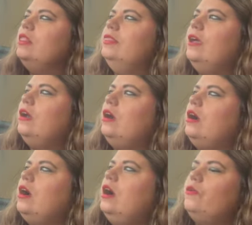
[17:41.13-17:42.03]

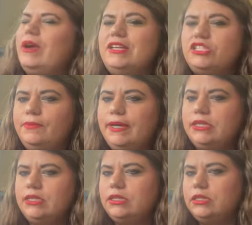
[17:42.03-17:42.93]
their
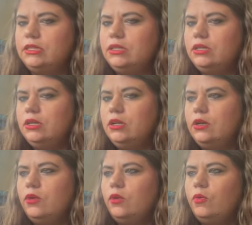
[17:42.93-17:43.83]
arrangement
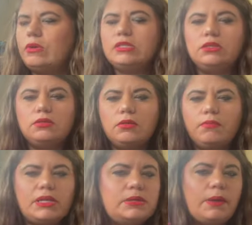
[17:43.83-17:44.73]
was
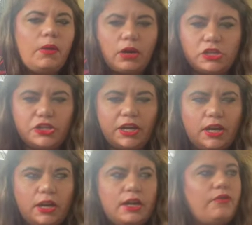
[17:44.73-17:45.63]
possibly
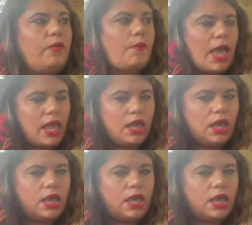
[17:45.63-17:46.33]
orchestrated a different way.